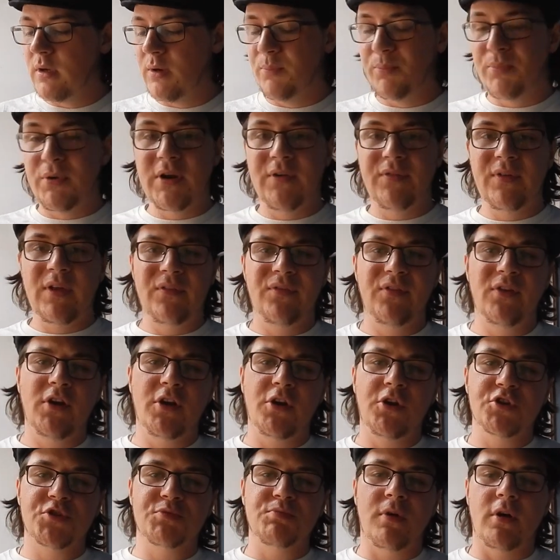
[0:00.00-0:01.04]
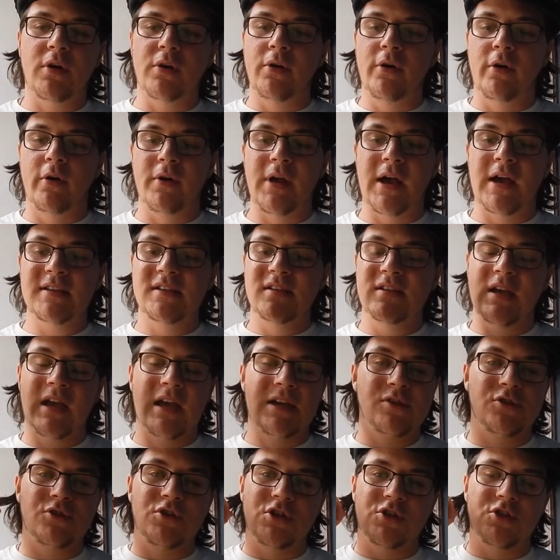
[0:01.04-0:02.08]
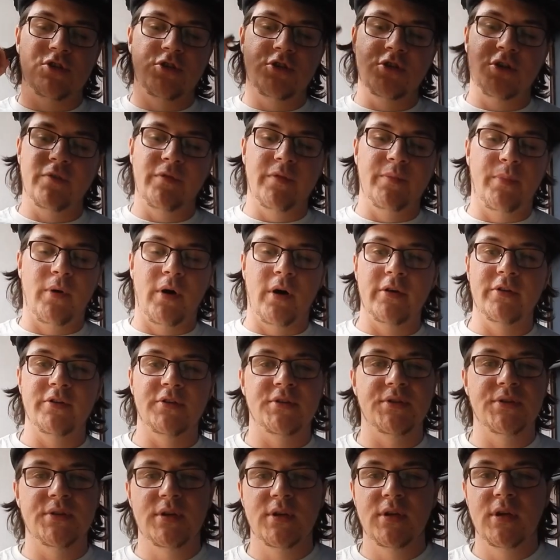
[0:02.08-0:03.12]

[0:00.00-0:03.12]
But if you're going to go Smok Nord, I suggest you just go with pods,